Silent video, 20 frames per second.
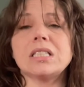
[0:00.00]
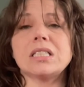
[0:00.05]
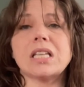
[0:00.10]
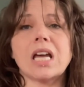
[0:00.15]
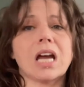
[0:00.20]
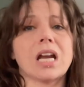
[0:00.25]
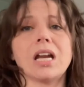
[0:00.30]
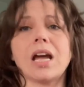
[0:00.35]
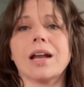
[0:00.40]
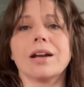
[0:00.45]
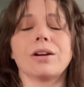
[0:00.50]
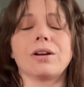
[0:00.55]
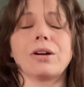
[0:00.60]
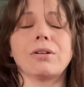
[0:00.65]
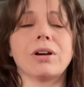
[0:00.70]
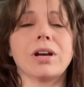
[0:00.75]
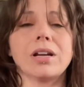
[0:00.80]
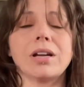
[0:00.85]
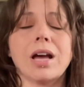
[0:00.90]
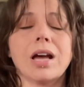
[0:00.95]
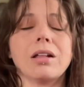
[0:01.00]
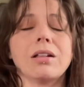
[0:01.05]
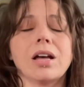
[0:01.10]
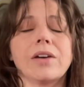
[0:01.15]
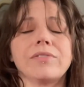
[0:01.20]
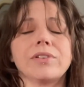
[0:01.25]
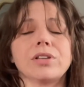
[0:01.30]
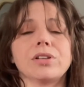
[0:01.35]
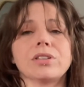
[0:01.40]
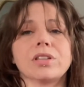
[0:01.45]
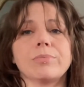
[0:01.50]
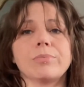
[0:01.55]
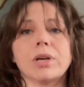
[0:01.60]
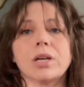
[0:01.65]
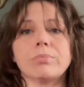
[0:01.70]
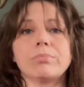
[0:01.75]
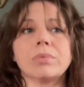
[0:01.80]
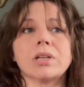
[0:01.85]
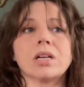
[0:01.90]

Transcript: I don't know. I'll have to look them up.